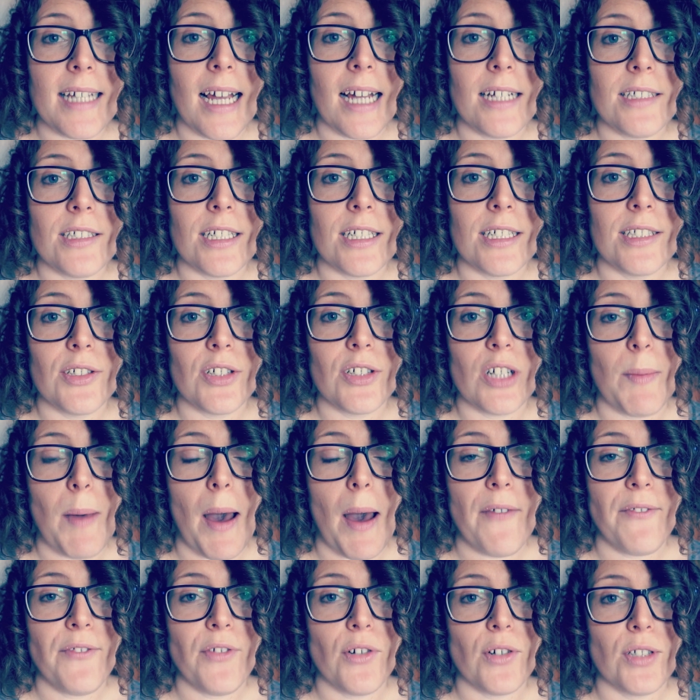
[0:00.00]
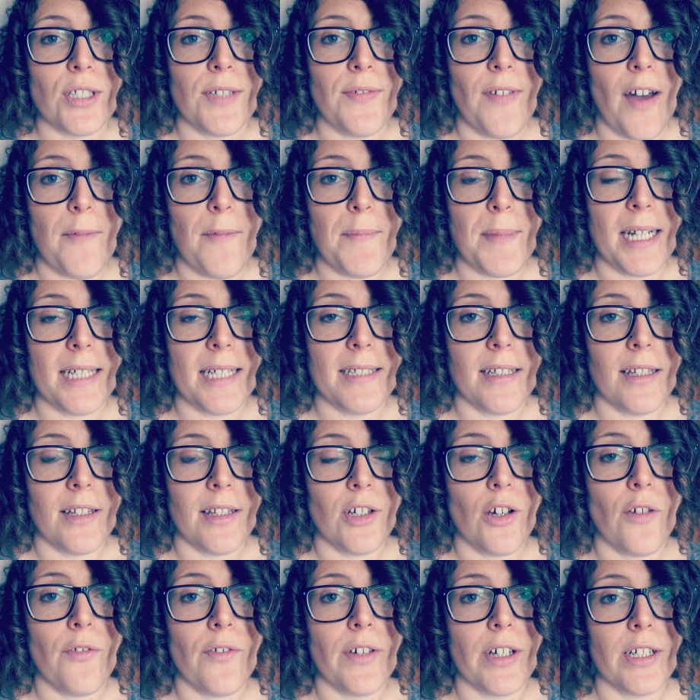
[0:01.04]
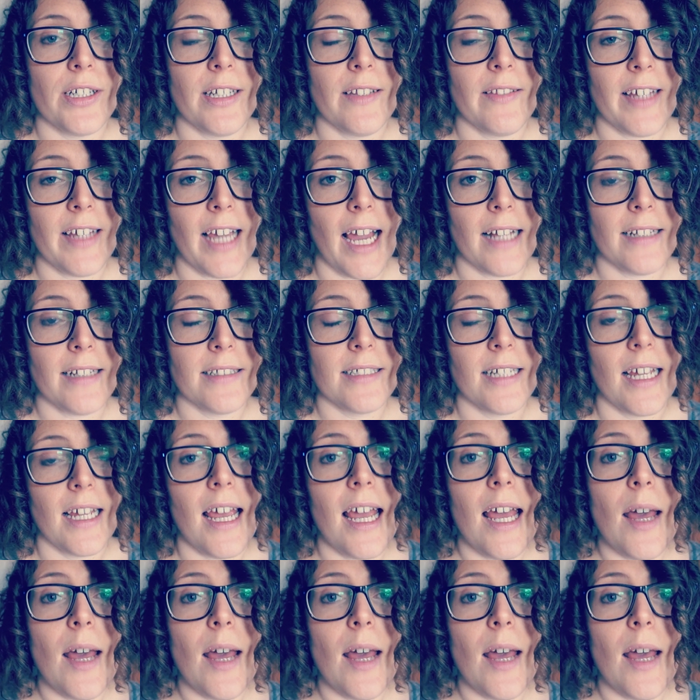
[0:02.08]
actually took about 45 minutes in the oven in the end,